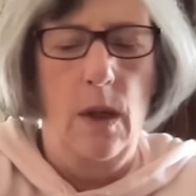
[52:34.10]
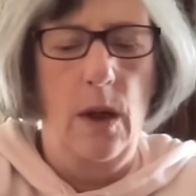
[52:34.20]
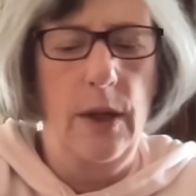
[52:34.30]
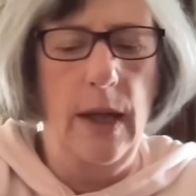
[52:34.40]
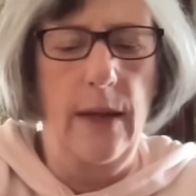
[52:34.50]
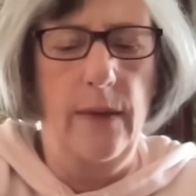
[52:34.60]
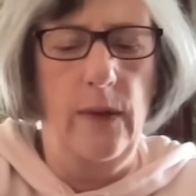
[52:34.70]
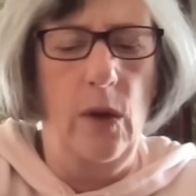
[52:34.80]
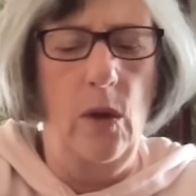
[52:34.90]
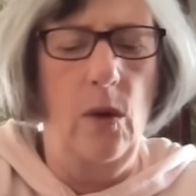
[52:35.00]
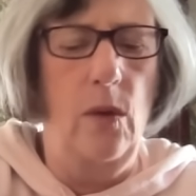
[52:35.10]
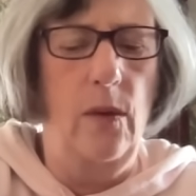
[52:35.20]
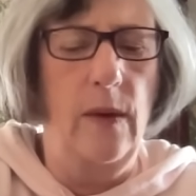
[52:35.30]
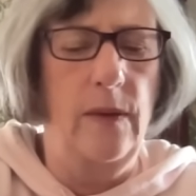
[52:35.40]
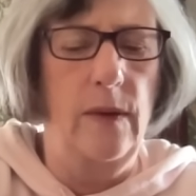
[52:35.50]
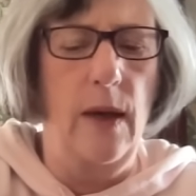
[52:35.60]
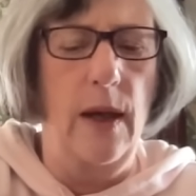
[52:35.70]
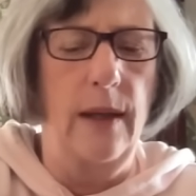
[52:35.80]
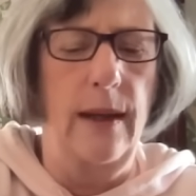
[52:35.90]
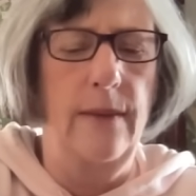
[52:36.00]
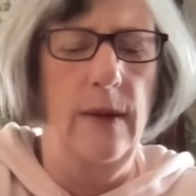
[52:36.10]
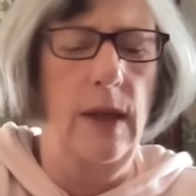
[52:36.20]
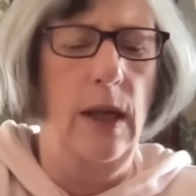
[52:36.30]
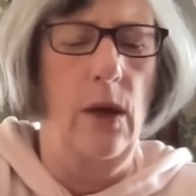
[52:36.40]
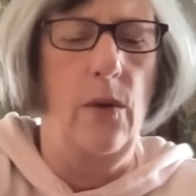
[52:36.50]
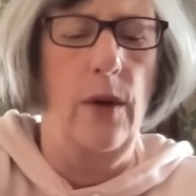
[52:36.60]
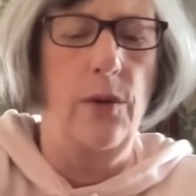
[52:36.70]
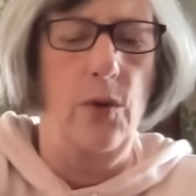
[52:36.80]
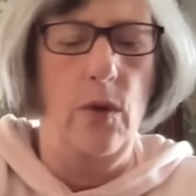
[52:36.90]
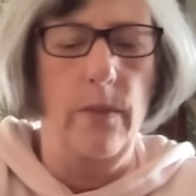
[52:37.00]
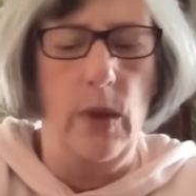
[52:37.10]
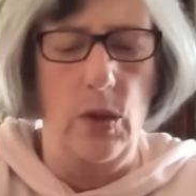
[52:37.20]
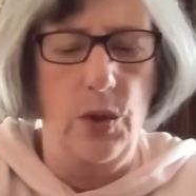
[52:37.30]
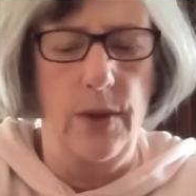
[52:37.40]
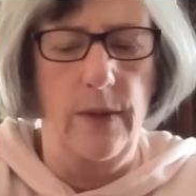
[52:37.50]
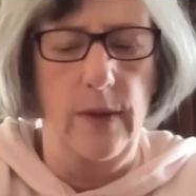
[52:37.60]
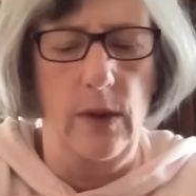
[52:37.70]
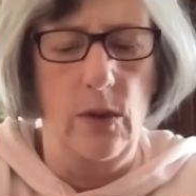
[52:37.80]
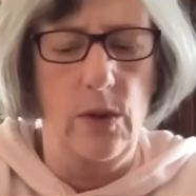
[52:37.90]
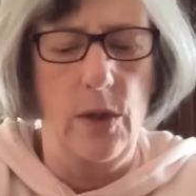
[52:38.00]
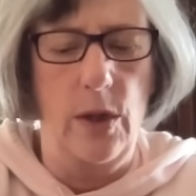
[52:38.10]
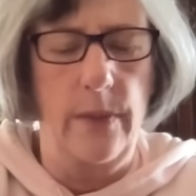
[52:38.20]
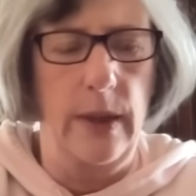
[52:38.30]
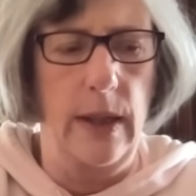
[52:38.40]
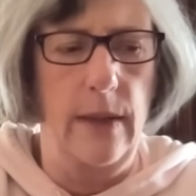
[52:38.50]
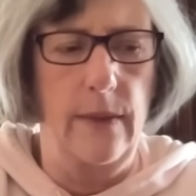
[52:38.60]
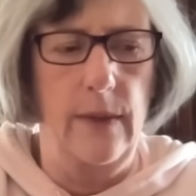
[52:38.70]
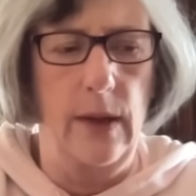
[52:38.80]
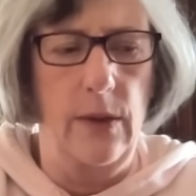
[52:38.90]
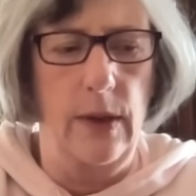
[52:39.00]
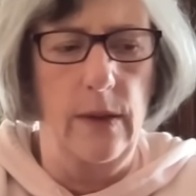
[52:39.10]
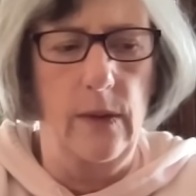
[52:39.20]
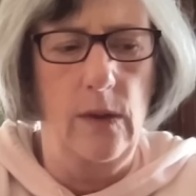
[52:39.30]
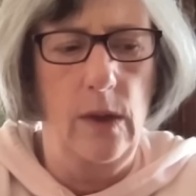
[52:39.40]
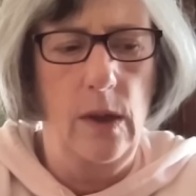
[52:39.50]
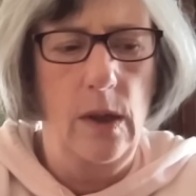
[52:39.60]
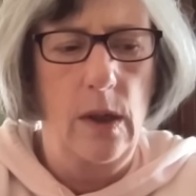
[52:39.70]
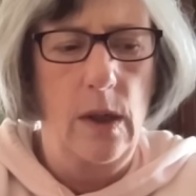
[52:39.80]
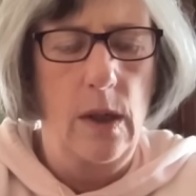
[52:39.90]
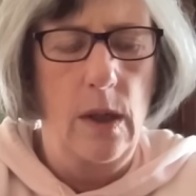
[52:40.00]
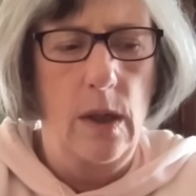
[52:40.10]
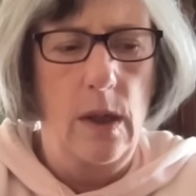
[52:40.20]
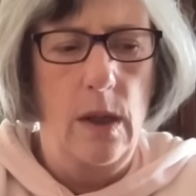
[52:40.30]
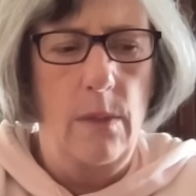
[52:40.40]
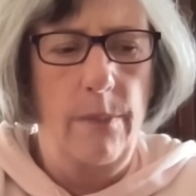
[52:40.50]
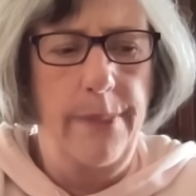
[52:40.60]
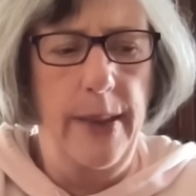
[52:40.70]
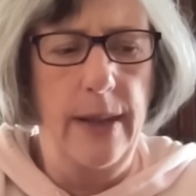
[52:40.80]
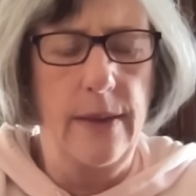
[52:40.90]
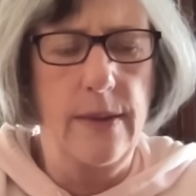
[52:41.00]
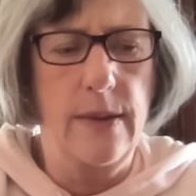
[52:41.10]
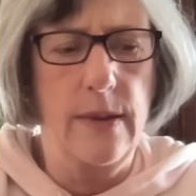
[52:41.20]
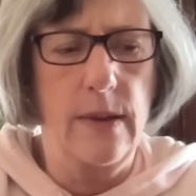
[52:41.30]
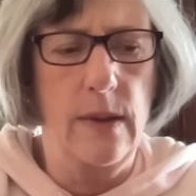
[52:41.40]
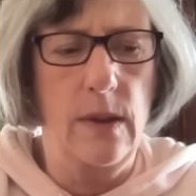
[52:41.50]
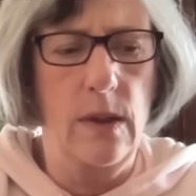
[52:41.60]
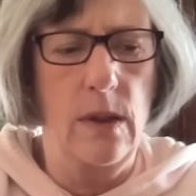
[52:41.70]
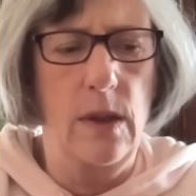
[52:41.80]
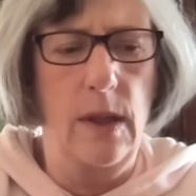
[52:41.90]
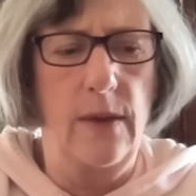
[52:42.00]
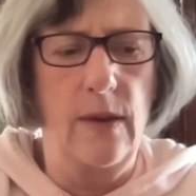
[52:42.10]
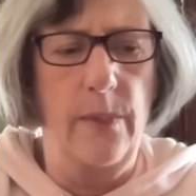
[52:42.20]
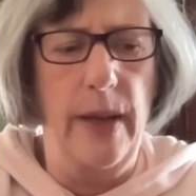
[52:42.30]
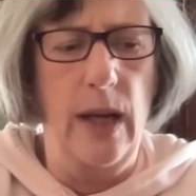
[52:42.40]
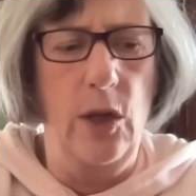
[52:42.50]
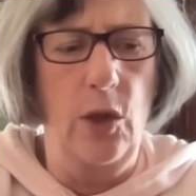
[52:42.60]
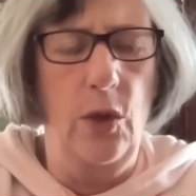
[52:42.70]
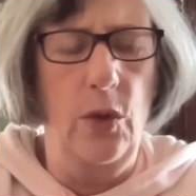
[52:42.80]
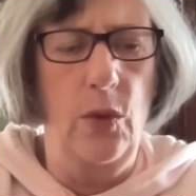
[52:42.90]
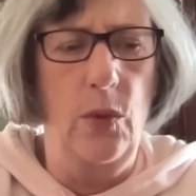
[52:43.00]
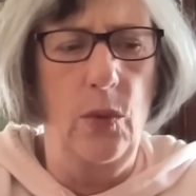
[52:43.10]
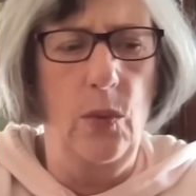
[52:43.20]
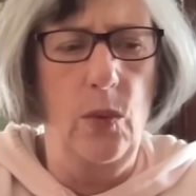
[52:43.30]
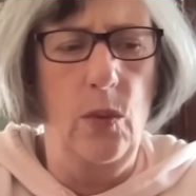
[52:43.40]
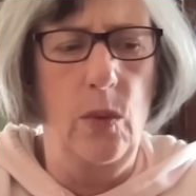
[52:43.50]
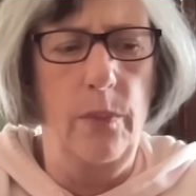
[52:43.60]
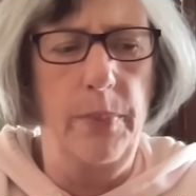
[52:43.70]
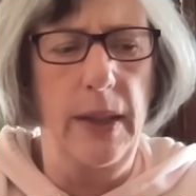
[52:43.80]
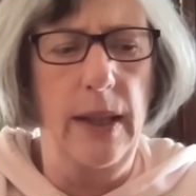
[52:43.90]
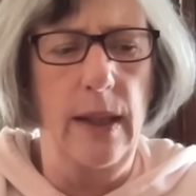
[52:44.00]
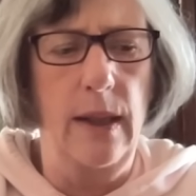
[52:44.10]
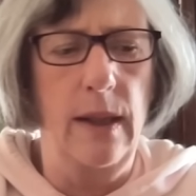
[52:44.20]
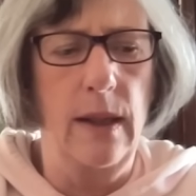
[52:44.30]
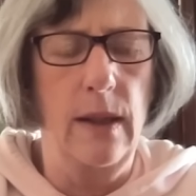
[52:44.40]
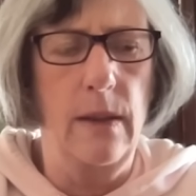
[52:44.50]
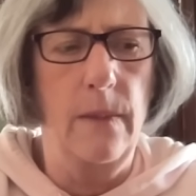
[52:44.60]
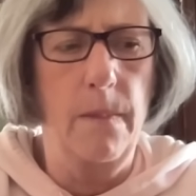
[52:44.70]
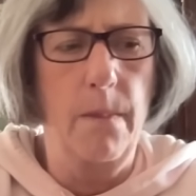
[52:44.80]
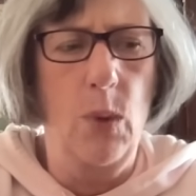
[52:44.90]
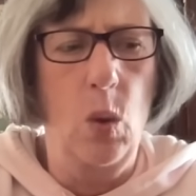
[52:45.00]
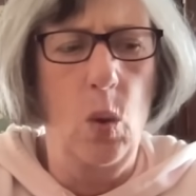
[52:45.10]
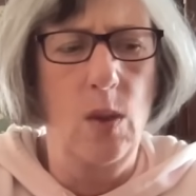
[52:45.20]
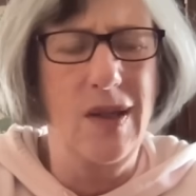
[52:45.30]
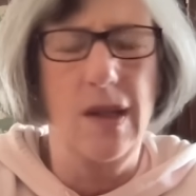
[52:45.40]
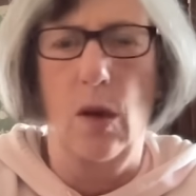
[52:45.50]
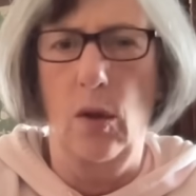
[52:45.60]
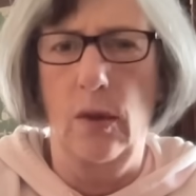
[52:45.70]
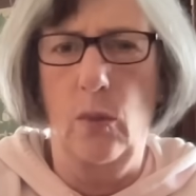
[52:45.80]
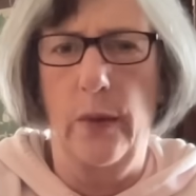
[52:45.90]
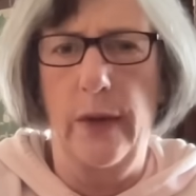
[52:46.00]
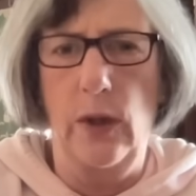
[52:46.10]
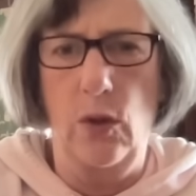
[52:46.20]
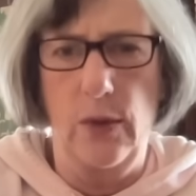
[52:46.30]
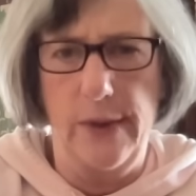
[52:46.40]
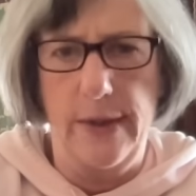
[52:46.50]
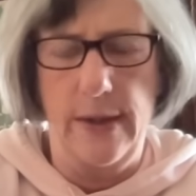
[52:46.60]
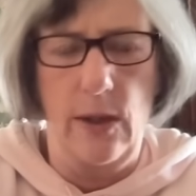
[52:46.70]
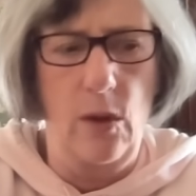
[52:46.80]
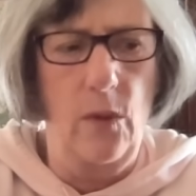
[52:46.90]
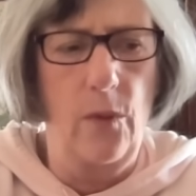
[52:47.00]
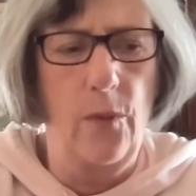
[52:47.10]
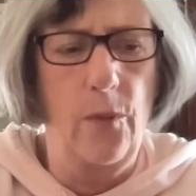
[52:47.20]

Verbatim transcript: Okay, so there's a lesson here around your emotions in October, Cancerians, but it's it's about you being more solid within yourself